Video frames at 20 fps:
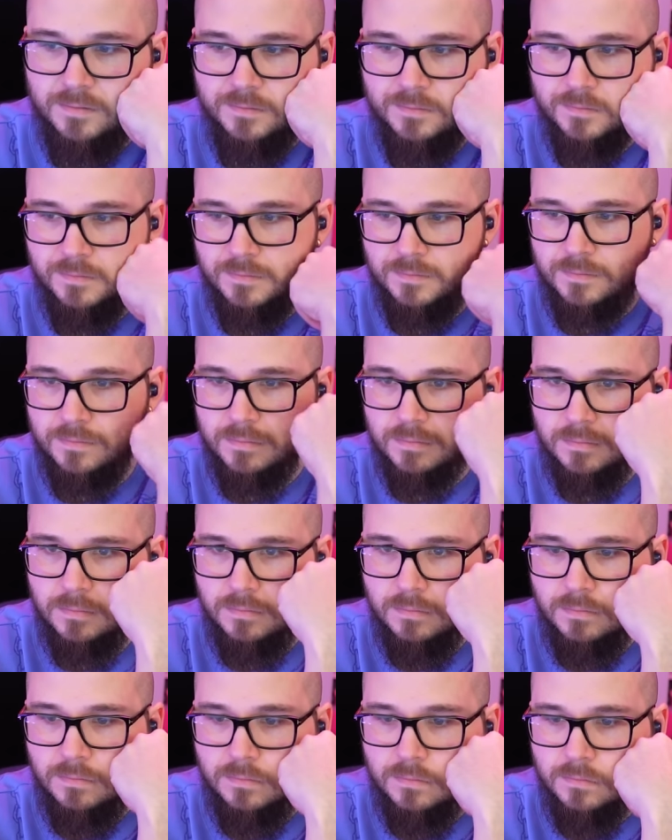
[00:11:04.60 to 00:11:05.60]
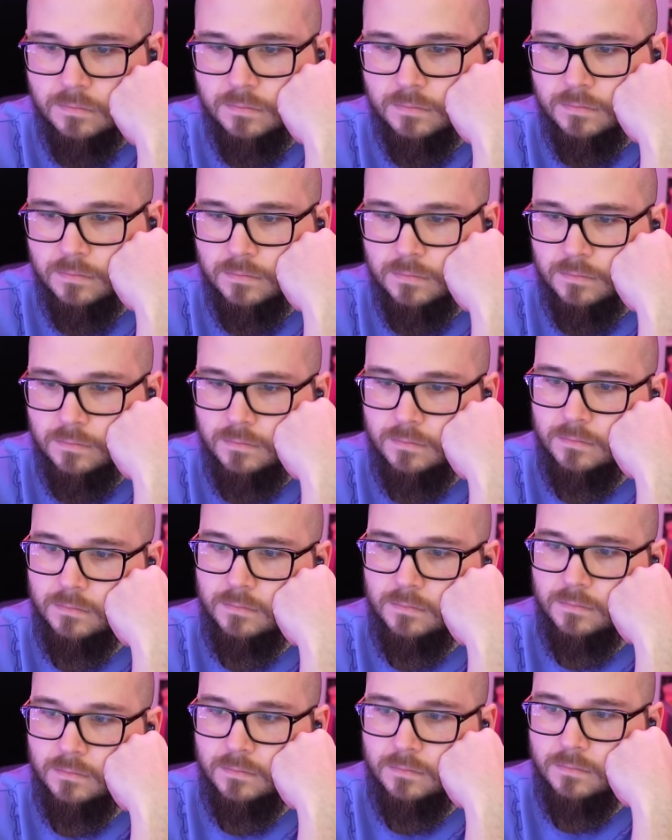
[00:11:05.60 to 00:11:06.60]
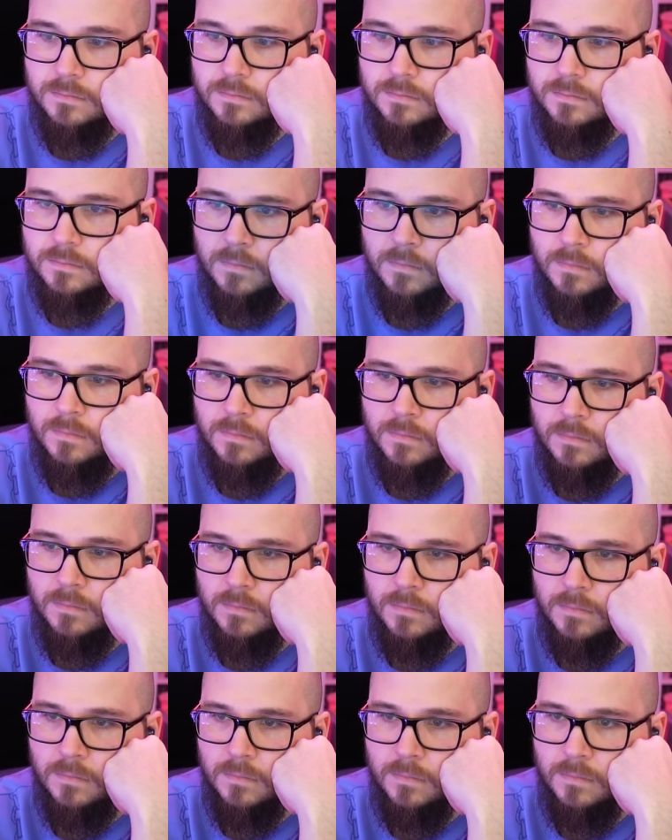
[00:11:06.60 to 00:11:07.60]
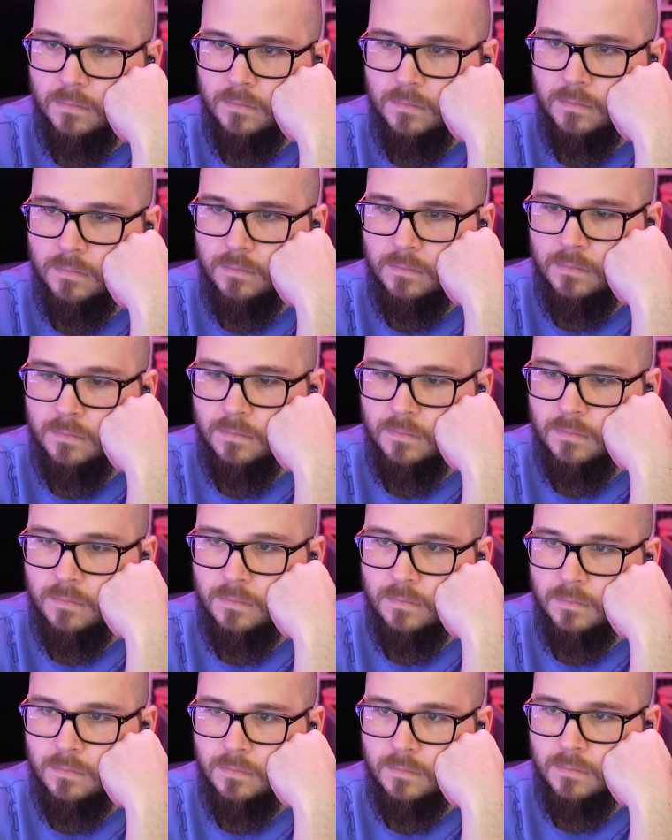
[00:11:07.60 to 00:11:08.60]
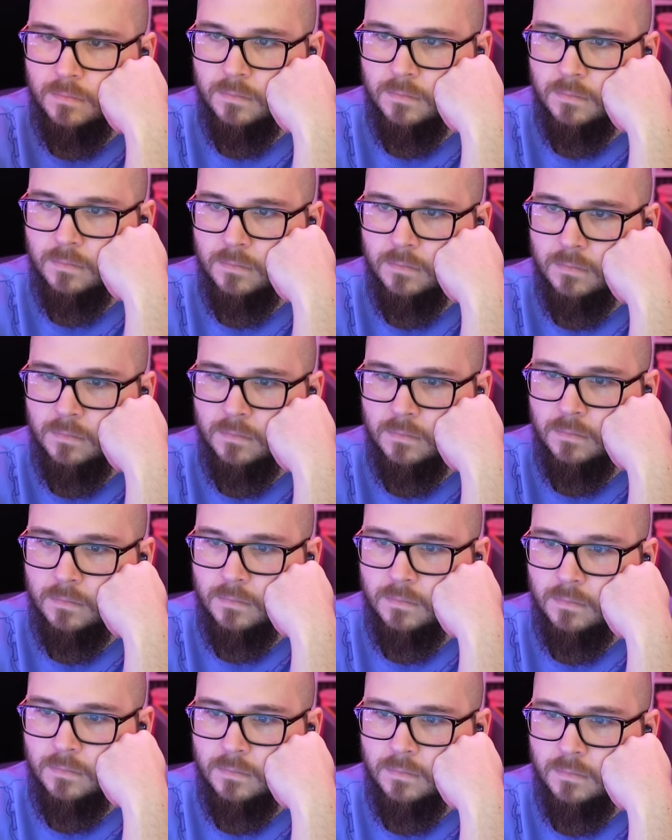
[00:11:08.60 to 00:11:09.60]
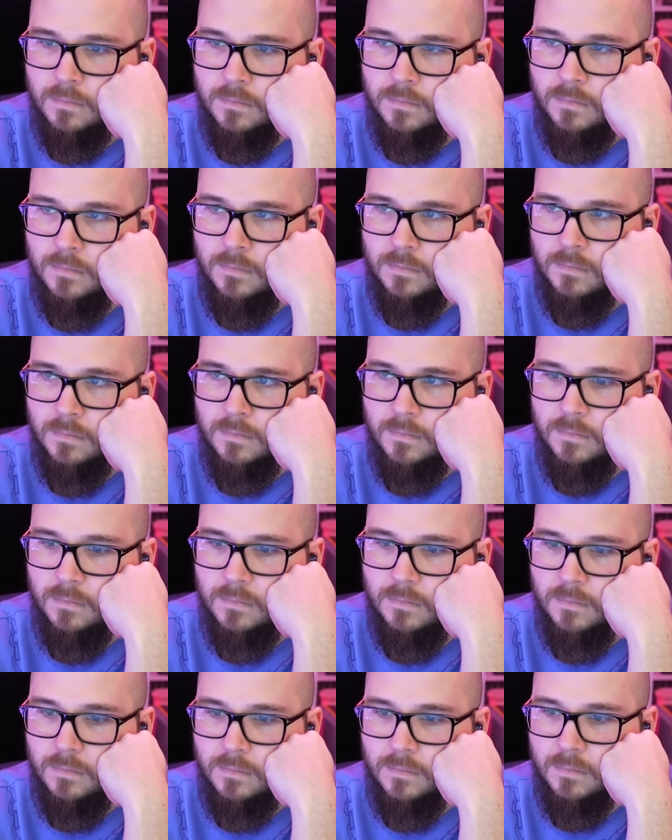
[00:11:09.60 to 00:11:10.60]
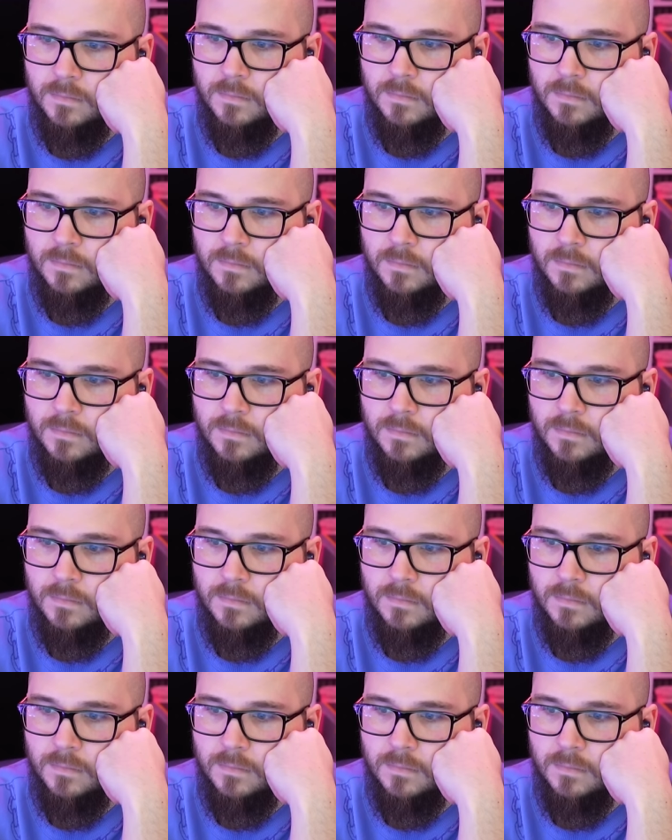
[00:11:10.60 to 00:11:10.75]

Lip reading: Nothing is said.